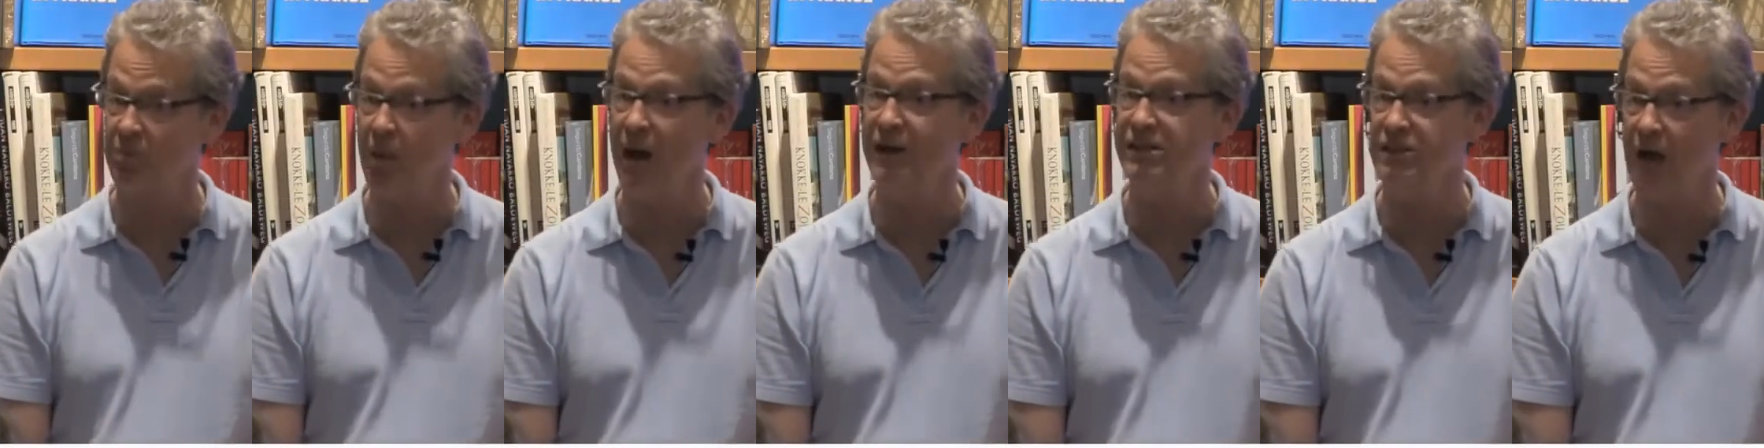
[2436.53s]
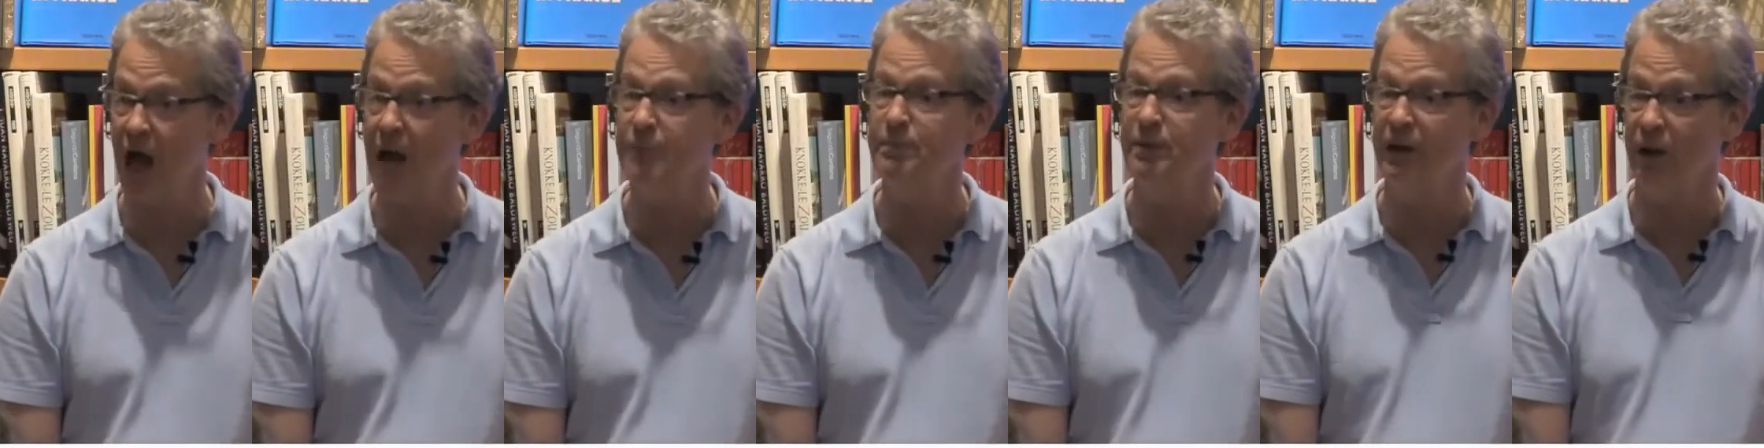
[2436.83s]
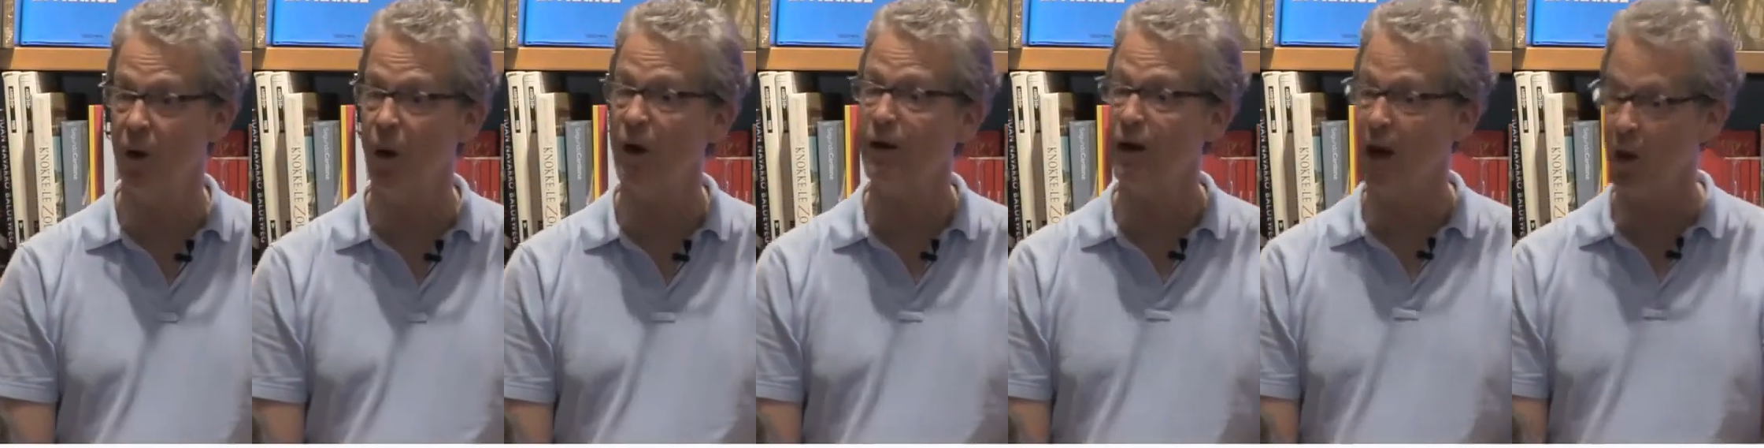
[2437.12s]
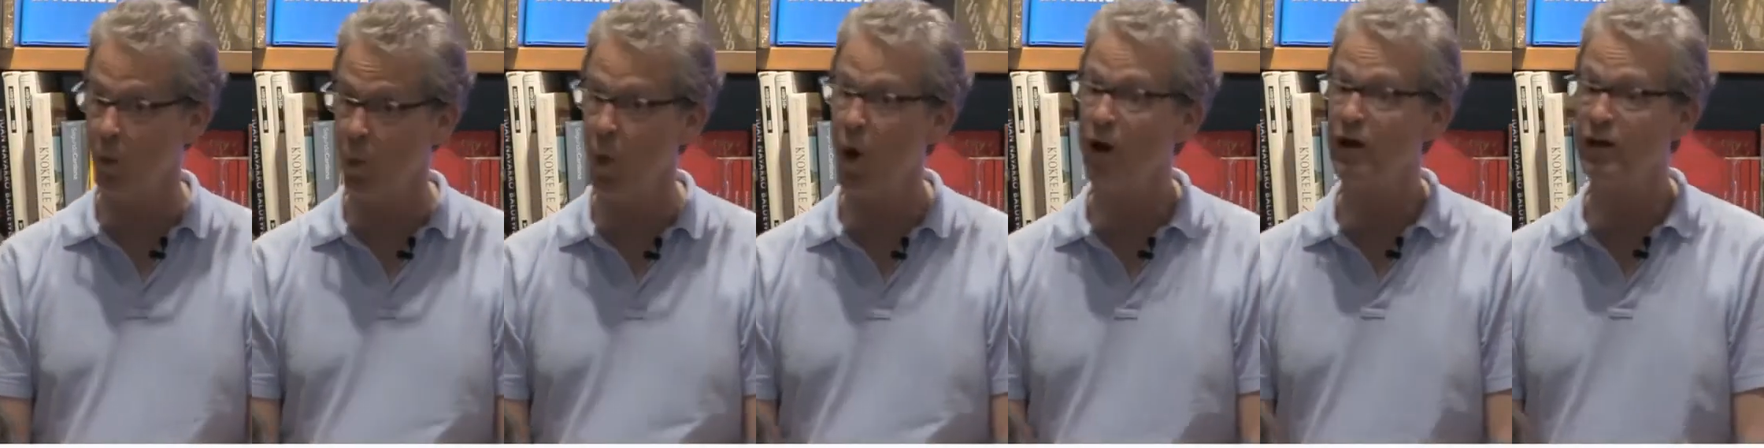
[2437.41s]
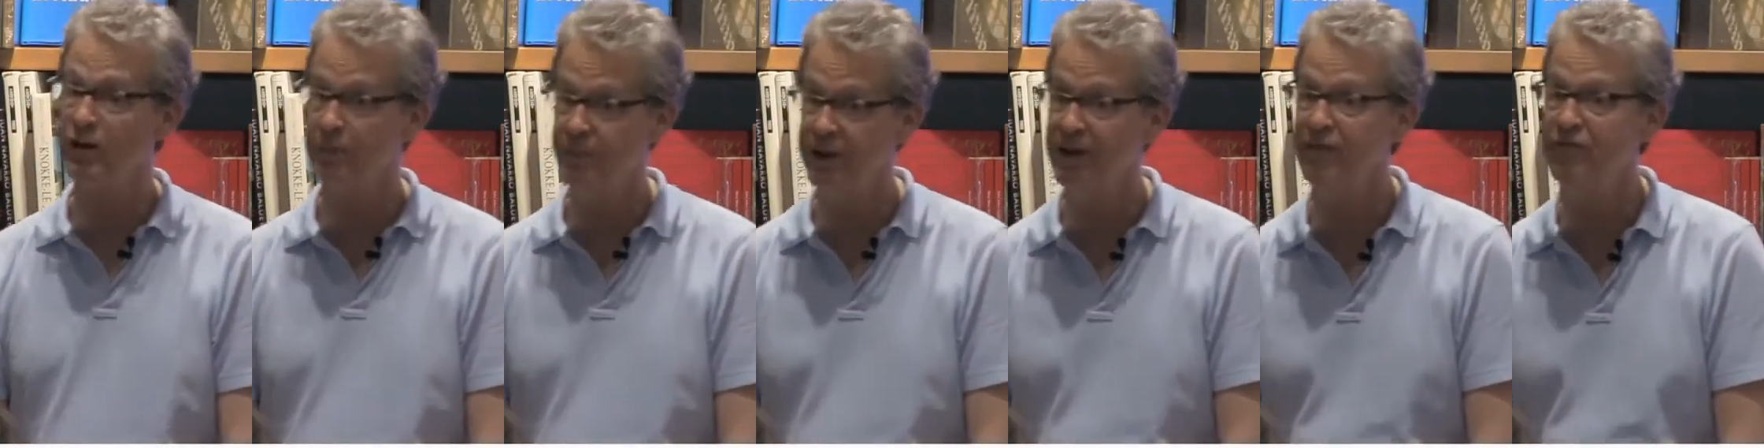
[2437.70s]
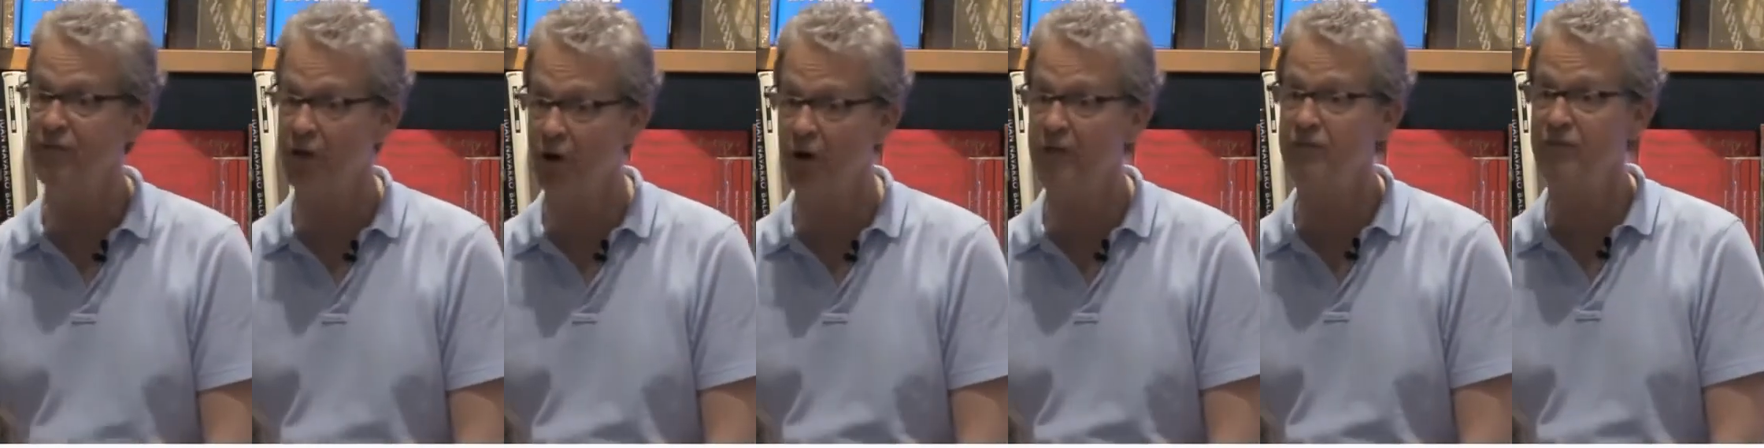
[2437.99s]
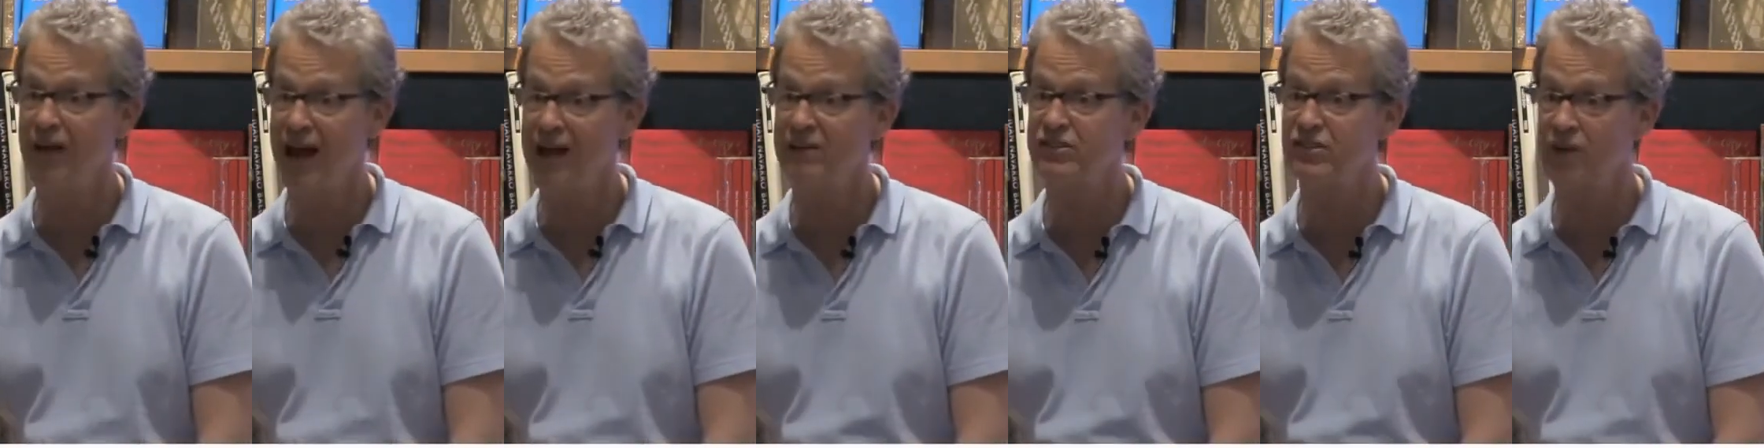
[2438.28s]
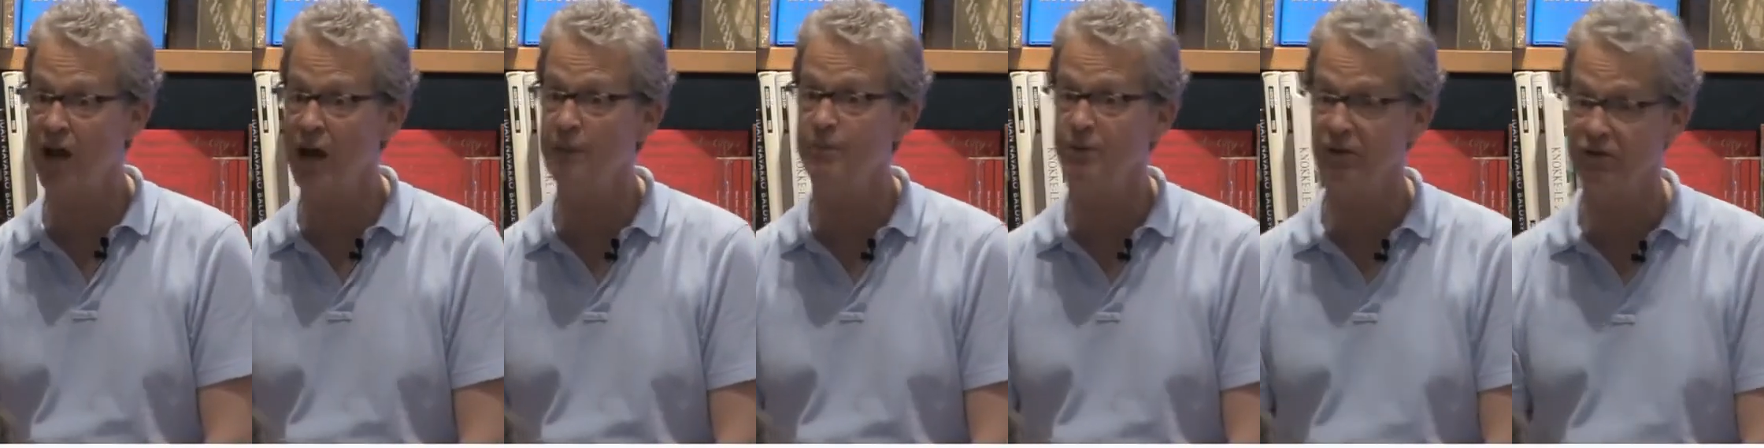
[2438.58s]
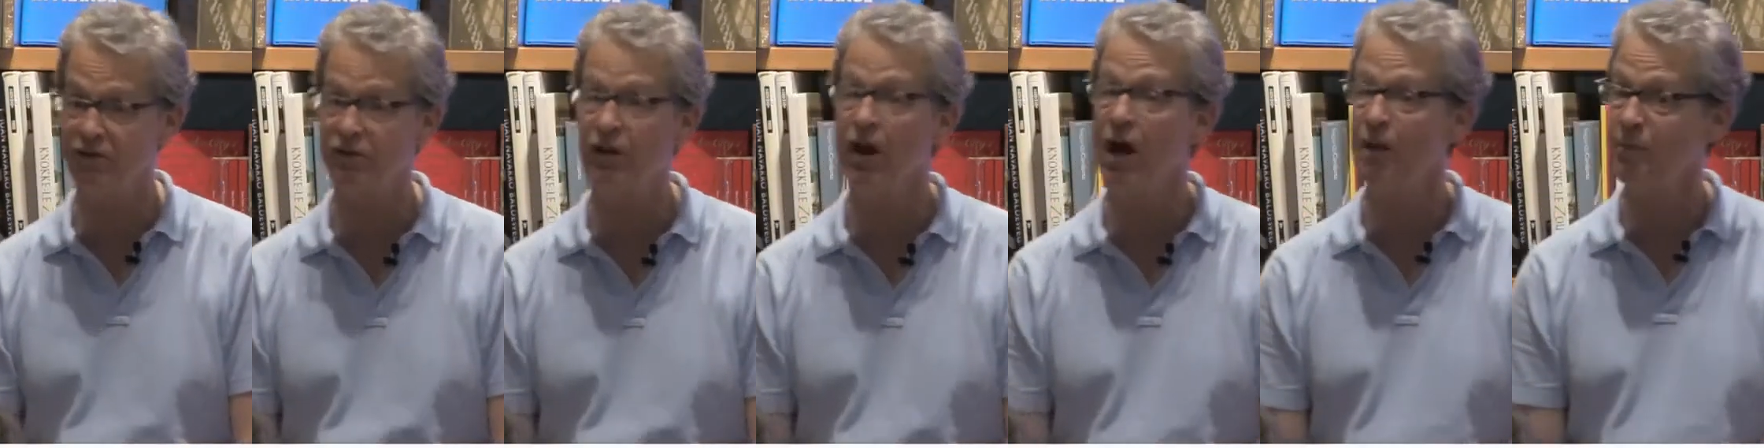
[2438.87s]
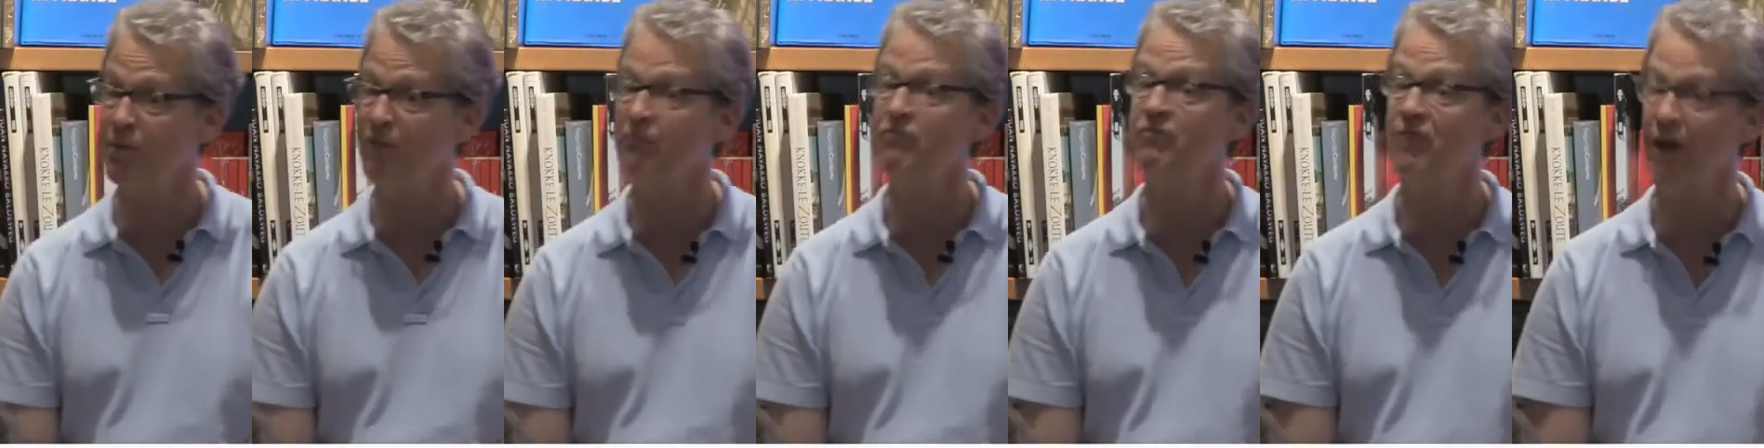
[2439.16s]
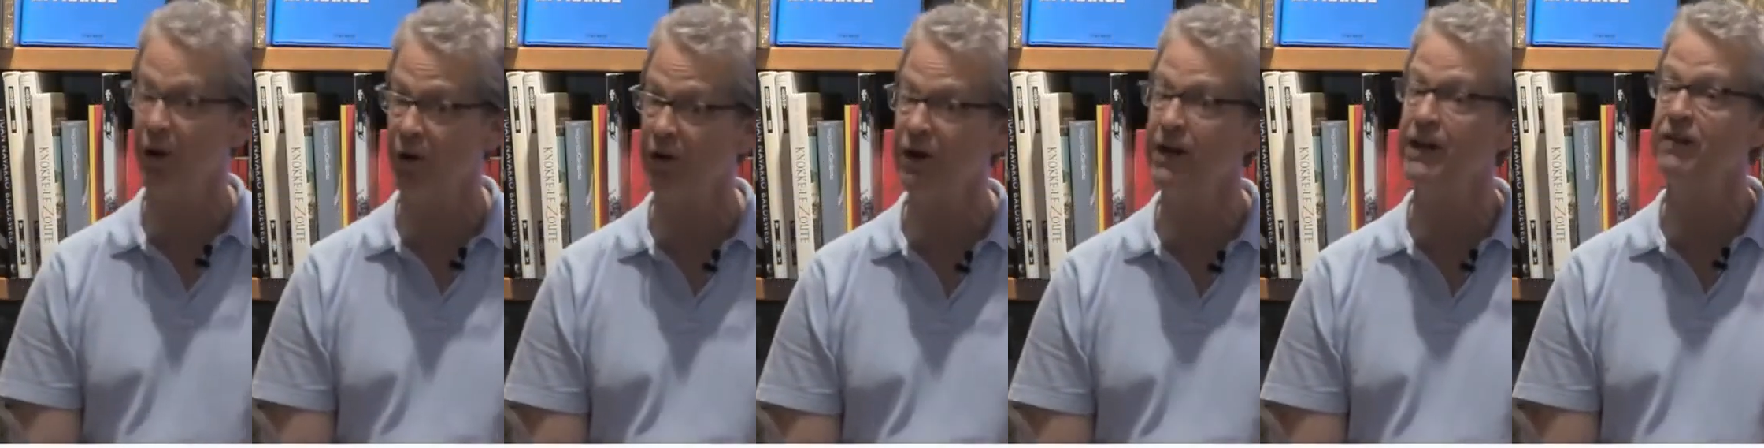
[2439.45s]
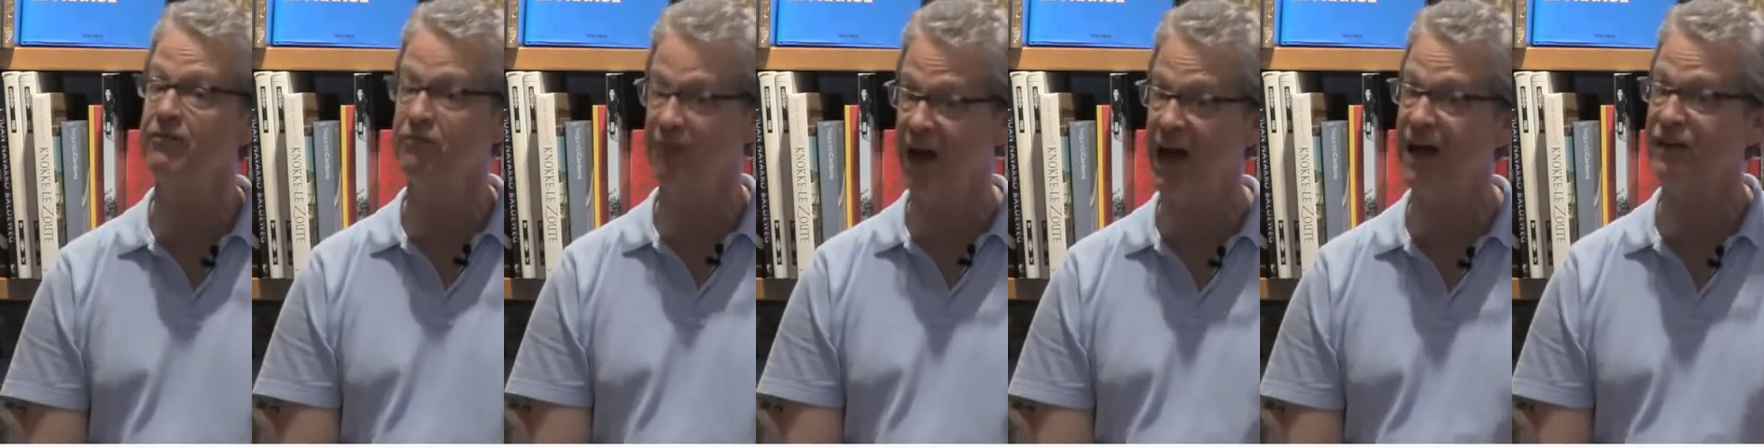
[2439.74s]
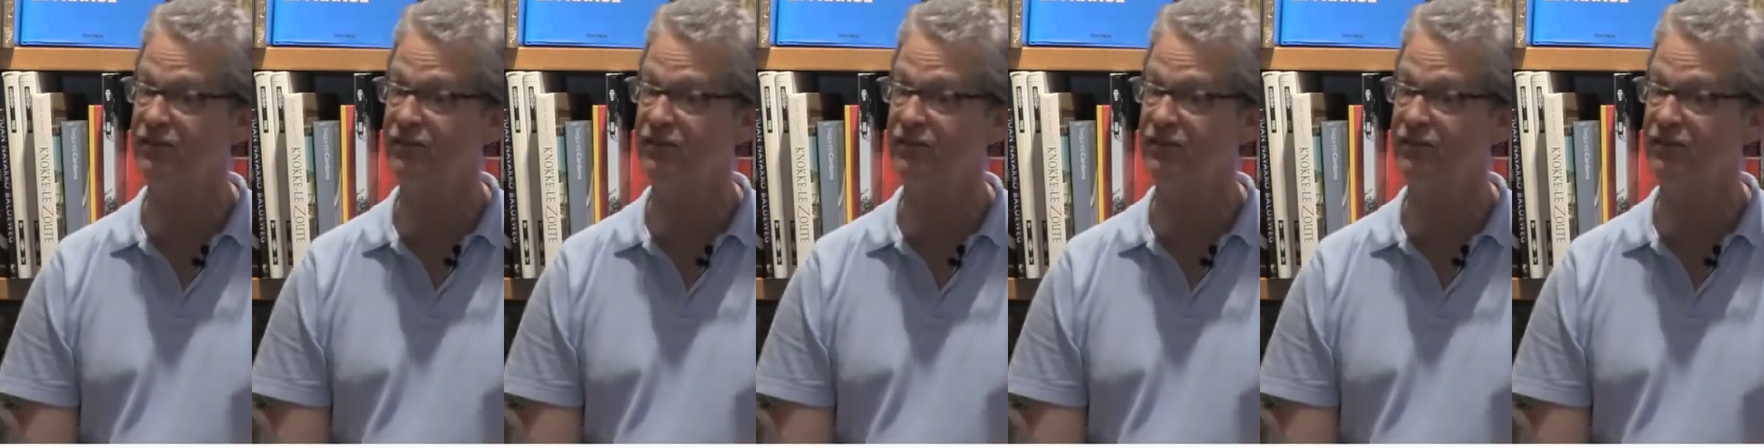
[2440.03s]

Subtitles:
typing on. And I wanted to be a very fast typist. And I'm a very fast